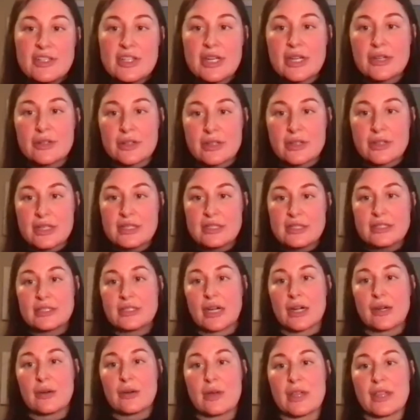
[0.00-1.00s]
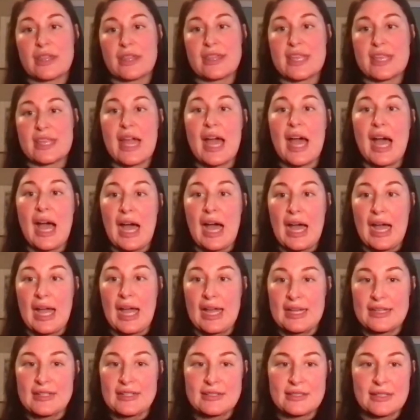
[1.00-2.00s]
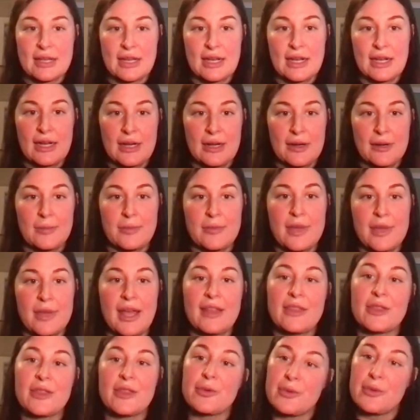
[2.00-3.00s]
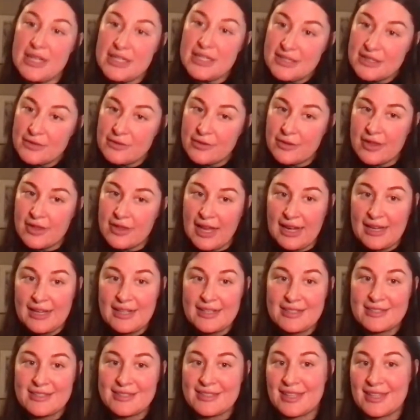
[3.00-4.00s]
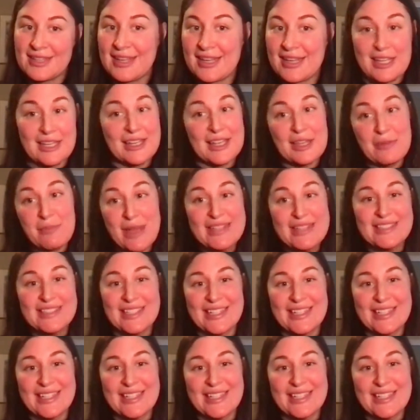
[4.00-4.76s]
I generally start with the eyes. And the reason for that is it can get